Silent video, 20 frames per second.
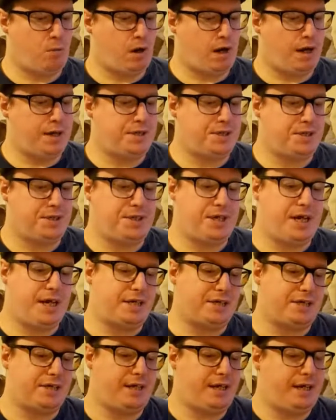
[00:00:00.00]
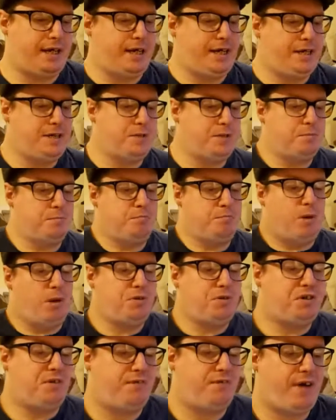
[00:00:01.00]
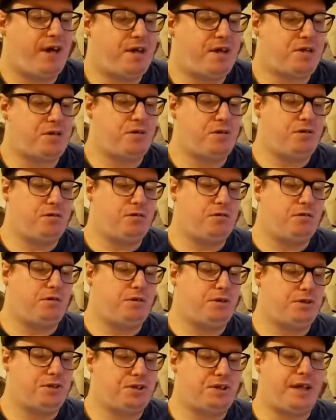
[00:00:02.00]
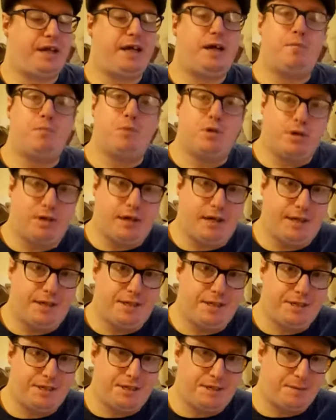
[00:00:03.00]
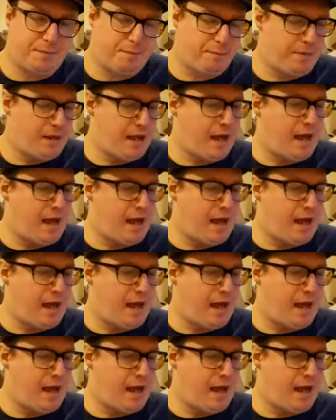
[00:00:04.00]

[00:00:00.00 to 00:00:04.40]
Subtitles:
what I suggest is motivational sticker booklets.